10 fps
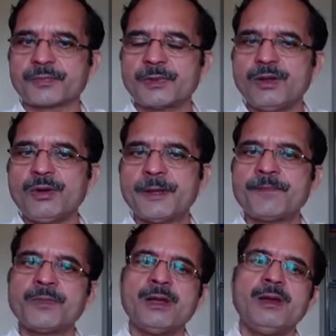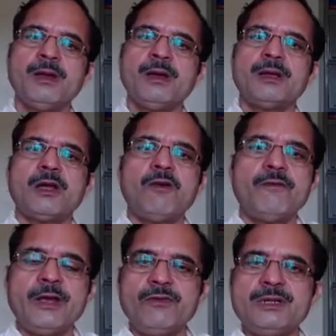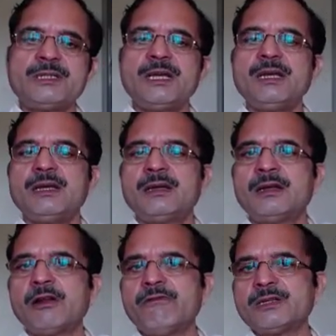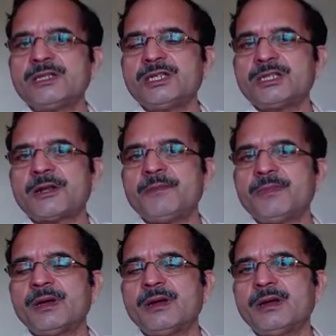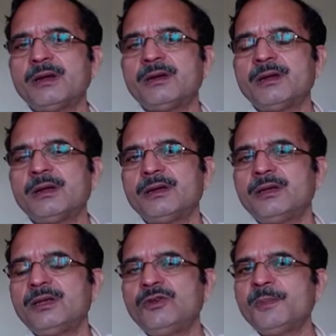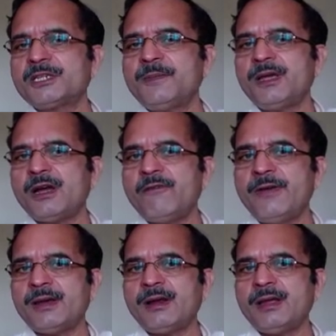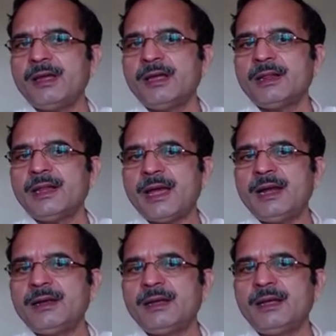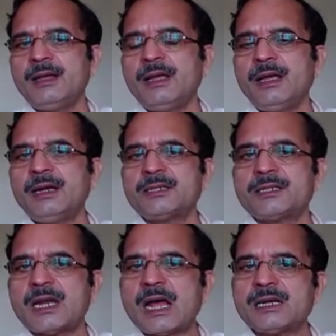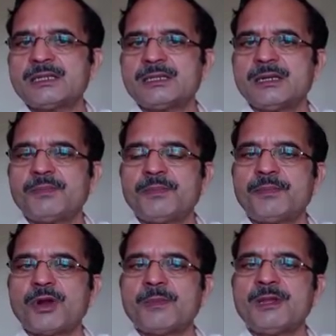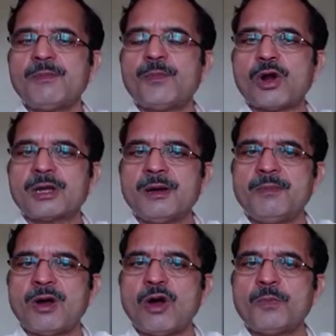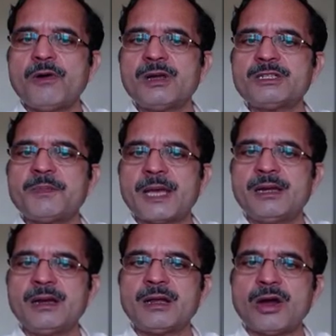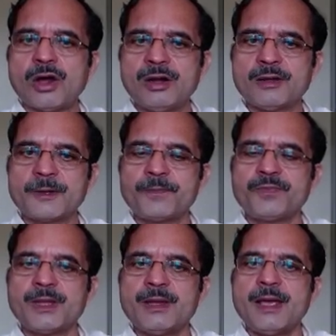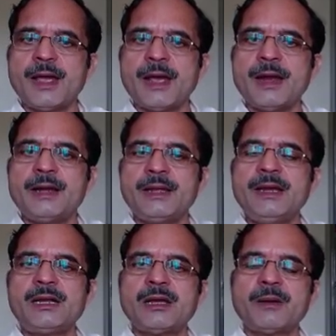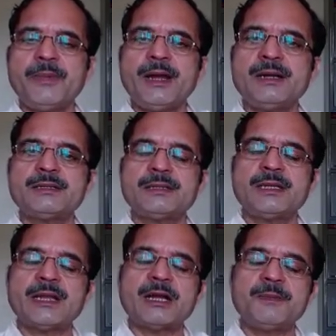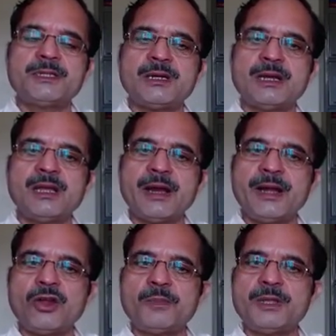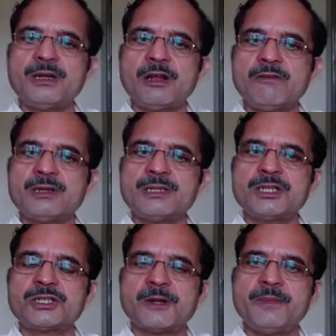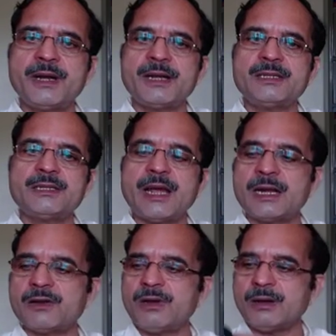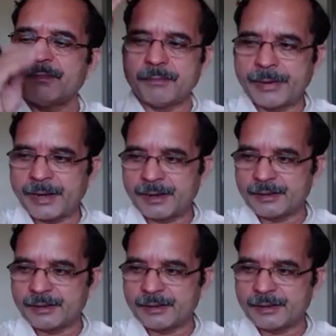Okay. Now when we say nervous system, you must be aware that it starts from the bottom of our spinal cord and it terminates, that means the other end of the nervous system, it is at our brain.